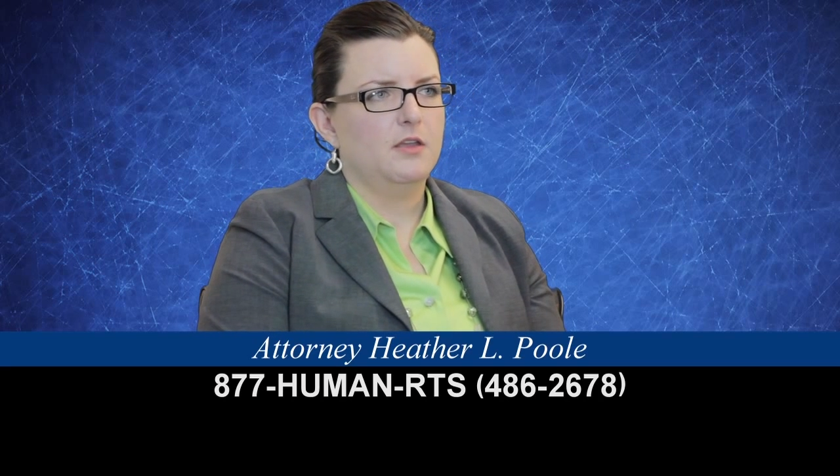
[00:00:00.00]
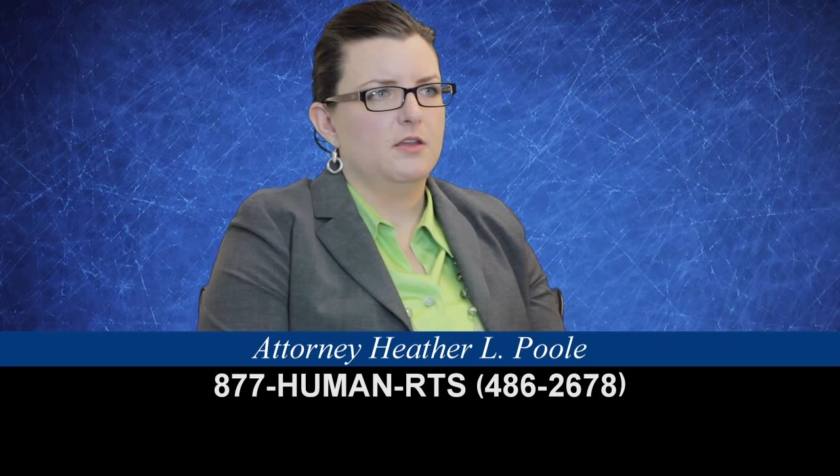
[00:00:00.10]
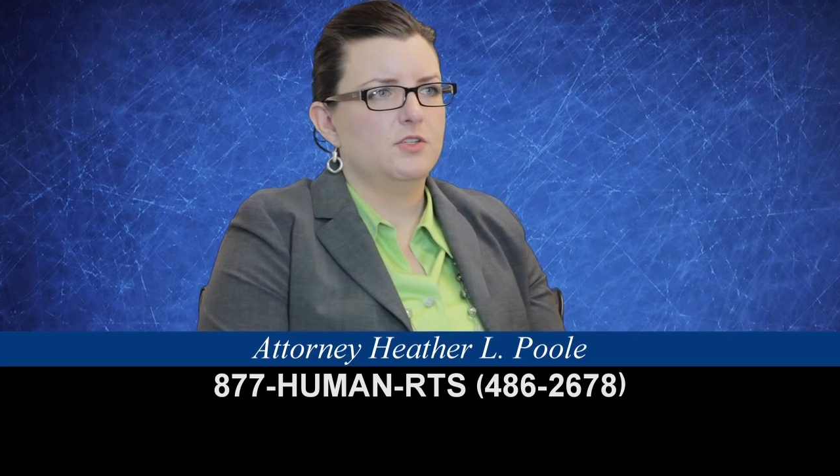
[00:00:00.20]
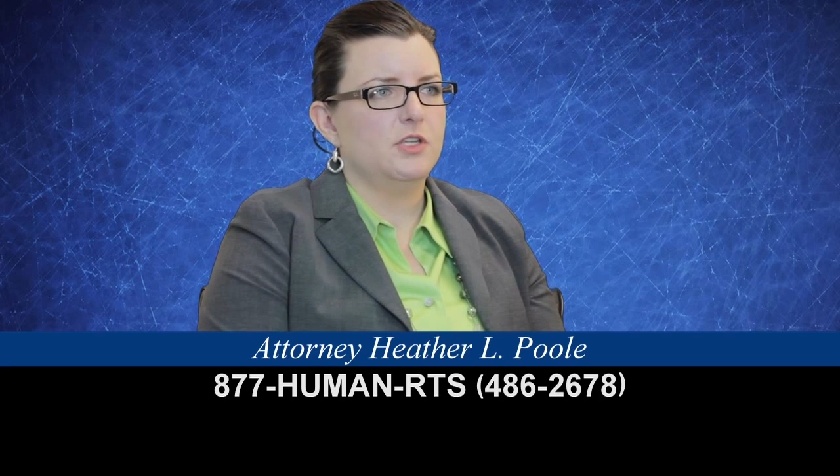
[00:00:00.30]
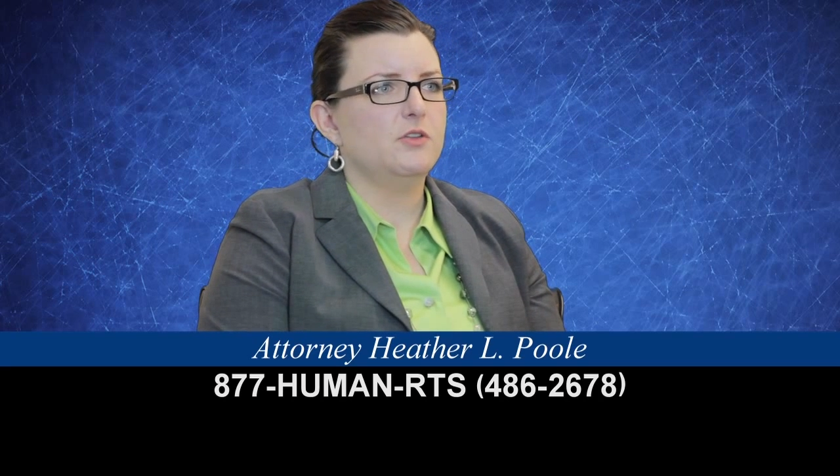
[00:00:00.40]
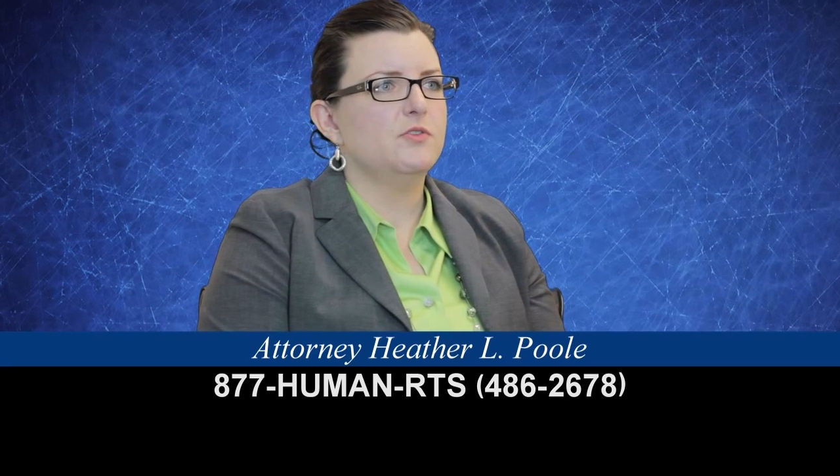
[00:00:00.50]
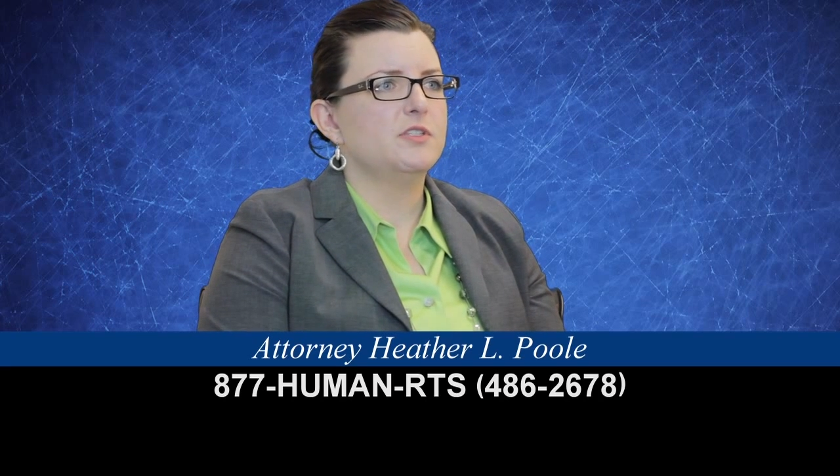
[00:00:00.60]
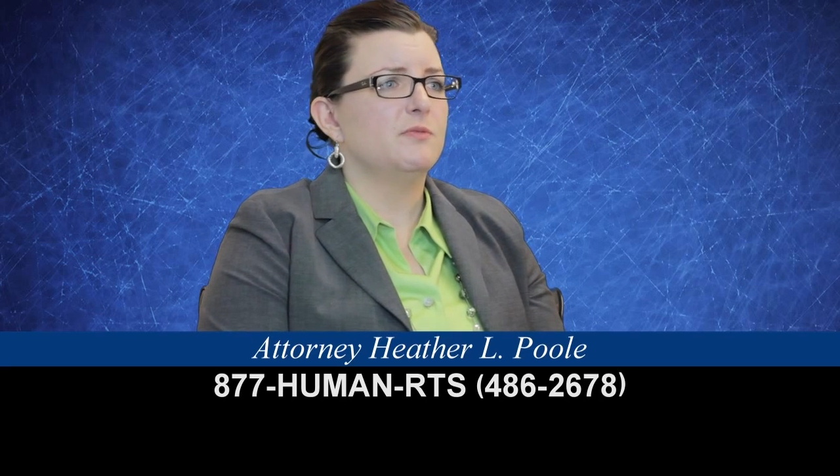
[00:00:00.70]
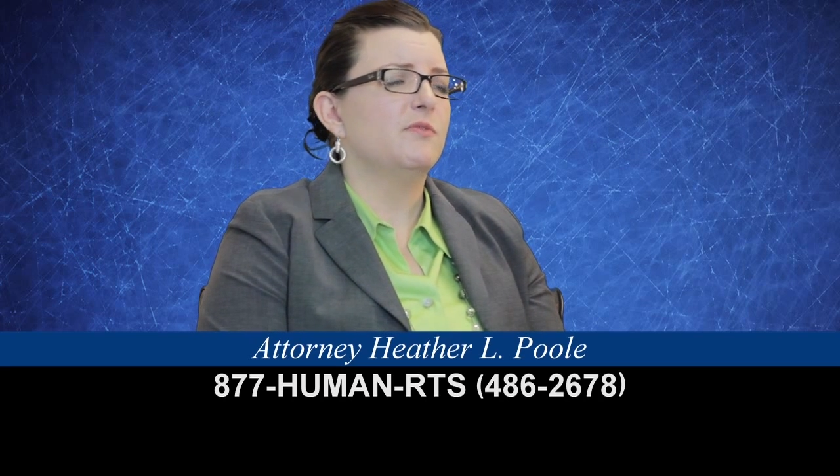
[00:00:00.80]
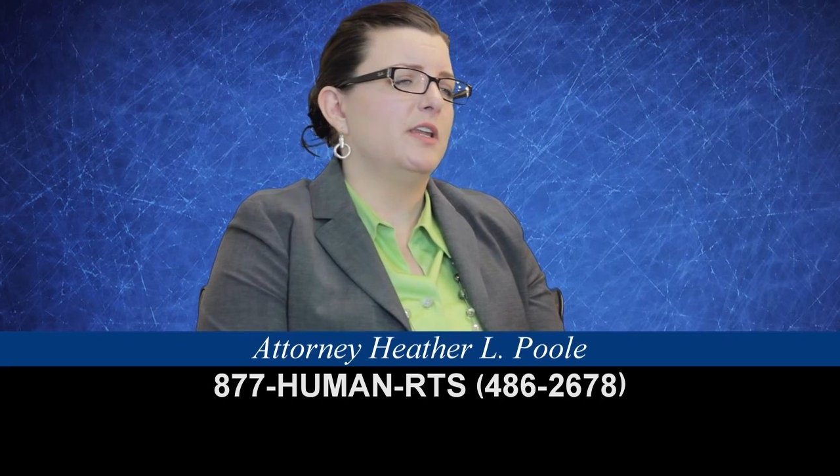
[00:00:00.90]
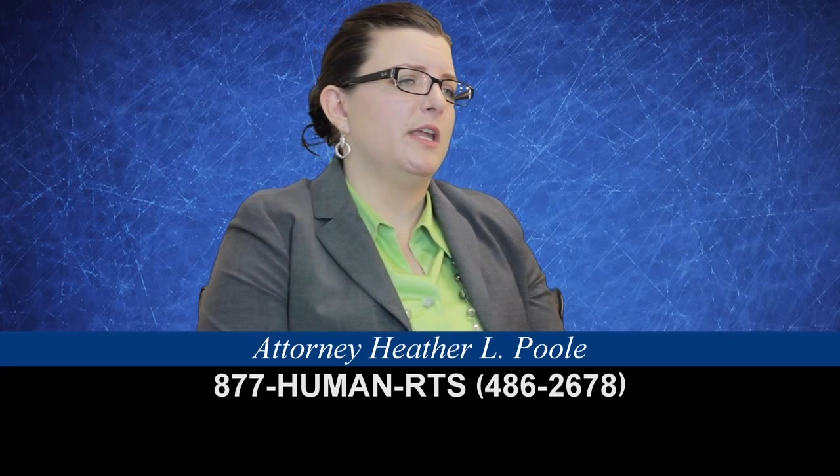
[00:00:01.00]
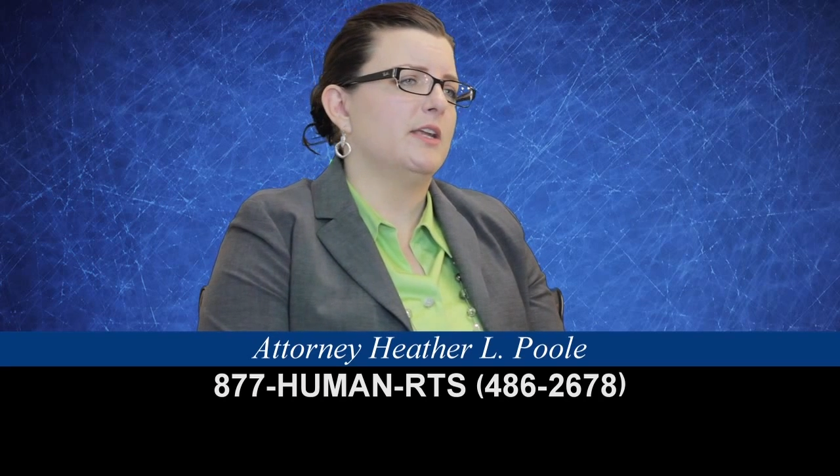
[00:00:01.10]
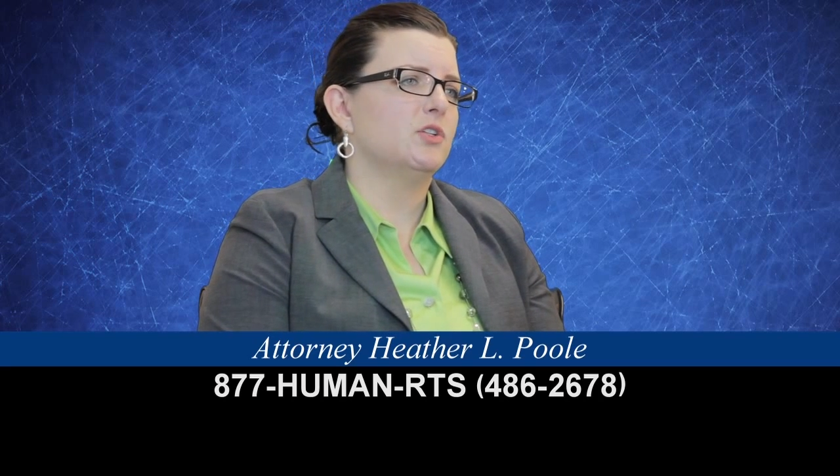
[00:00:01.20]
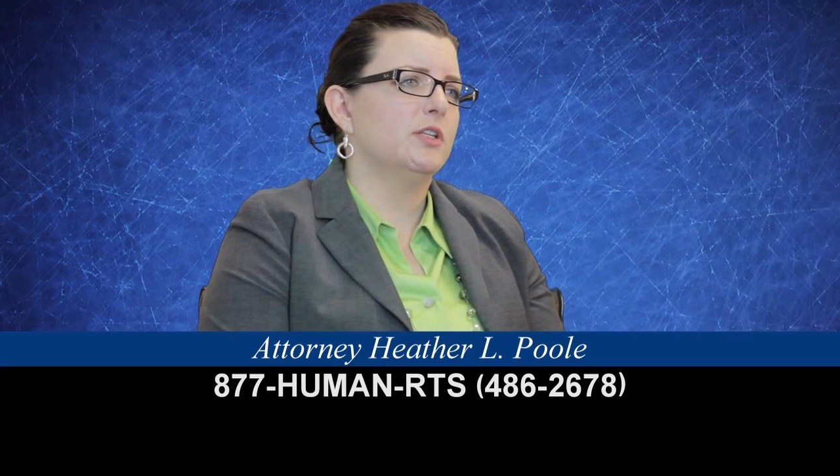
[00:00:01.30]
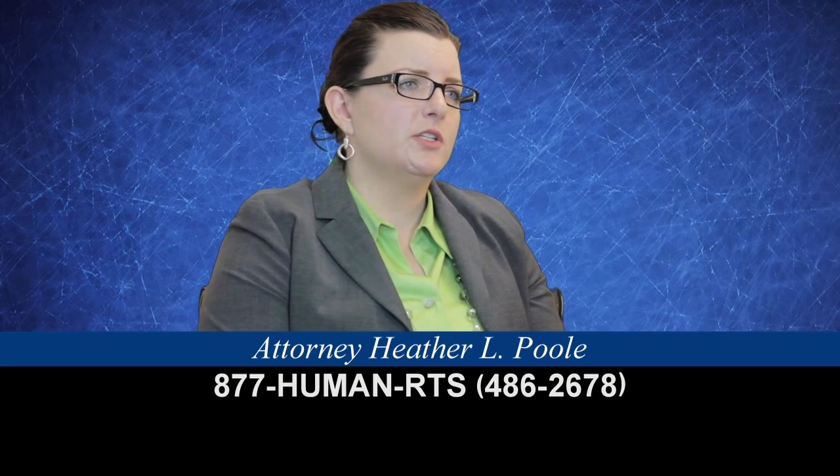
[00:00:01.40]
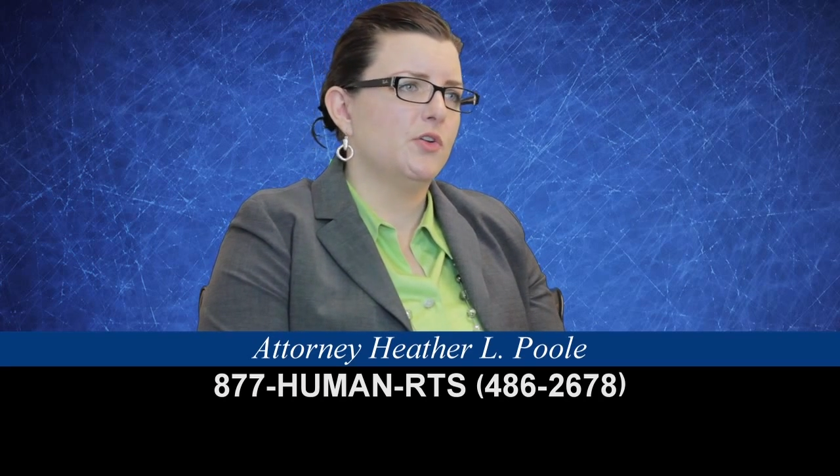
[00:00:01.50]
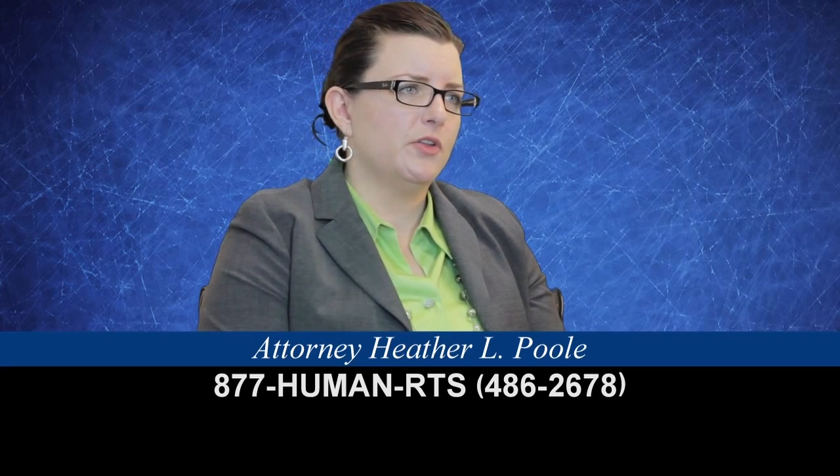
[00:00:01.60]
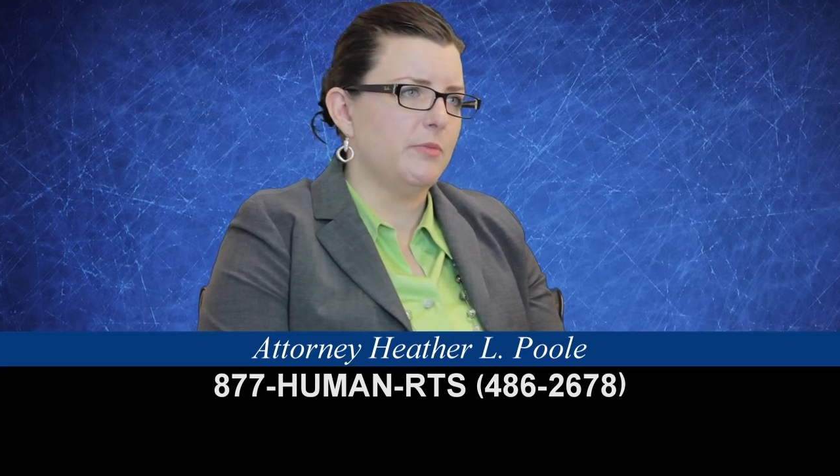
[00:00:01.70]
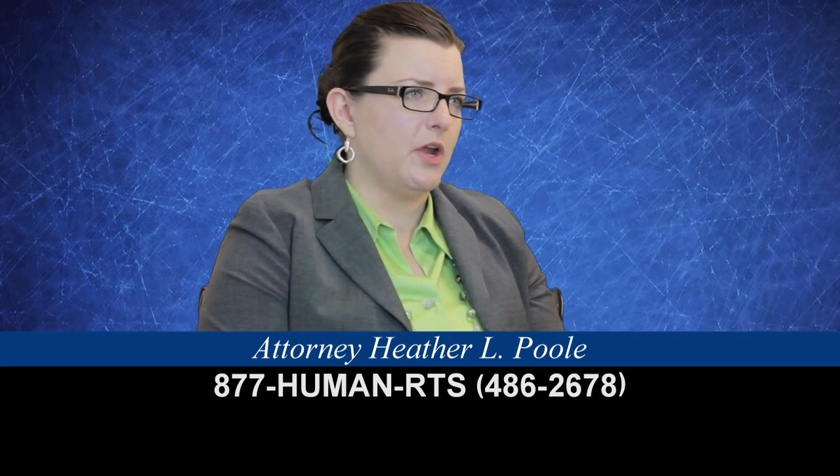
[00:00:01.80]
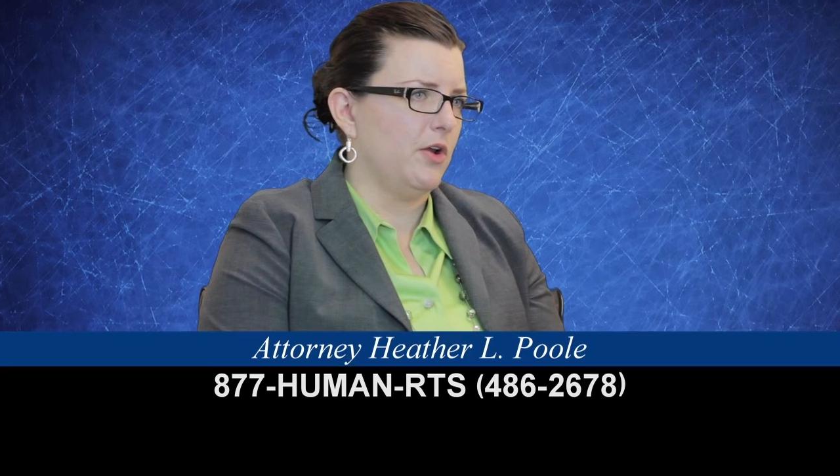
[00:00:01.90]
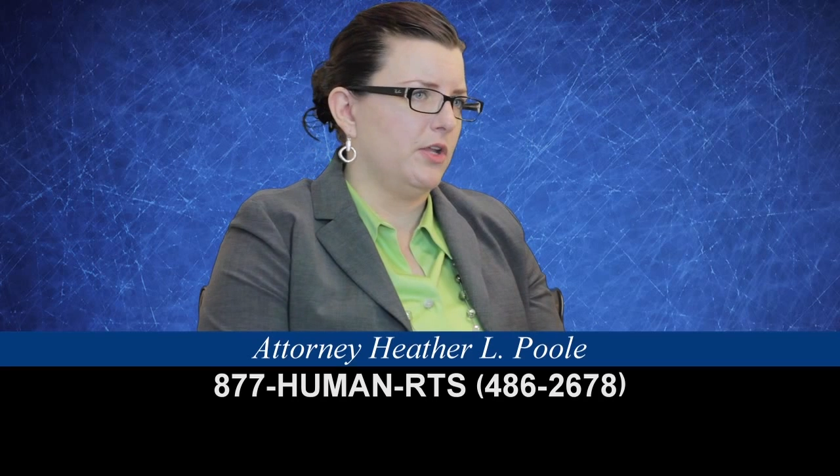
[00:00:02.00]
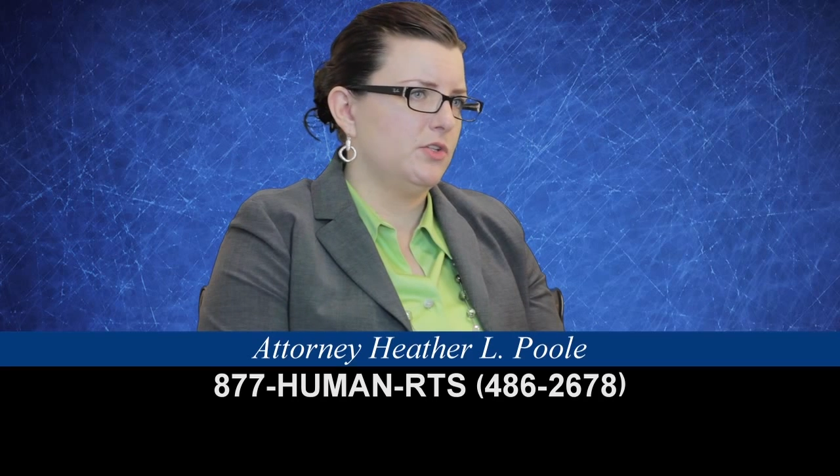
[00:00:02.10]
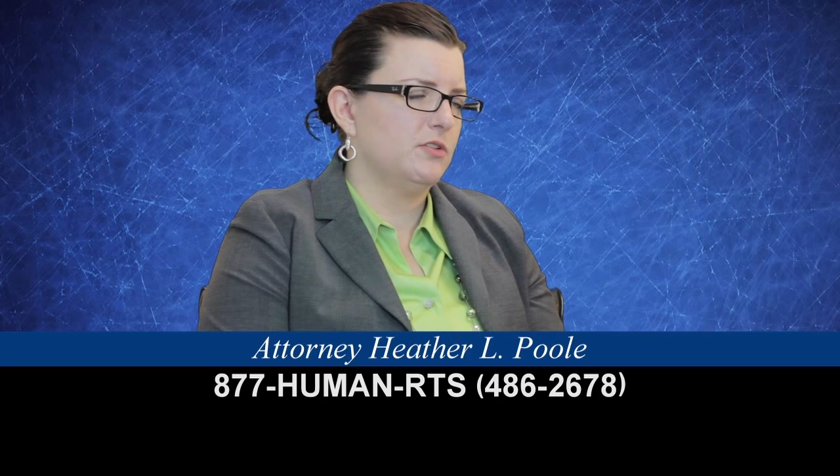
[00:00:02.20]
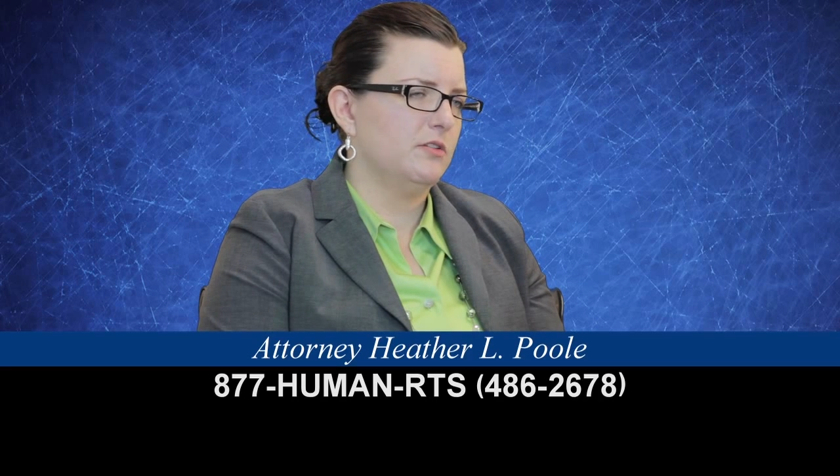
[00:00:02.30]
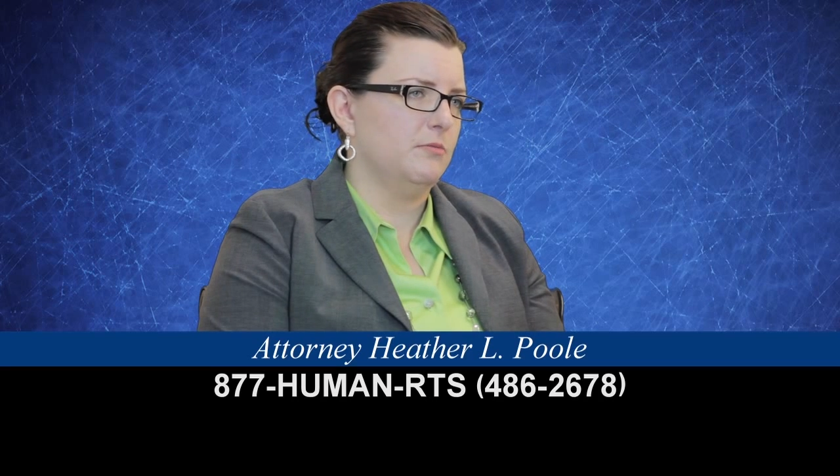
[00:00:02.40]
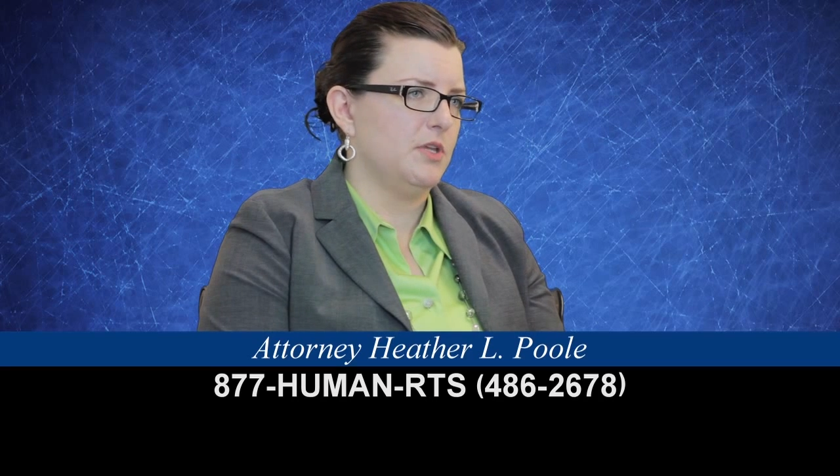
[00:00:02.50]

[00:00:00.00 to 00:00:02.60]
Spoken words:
She used him financially during the marriage,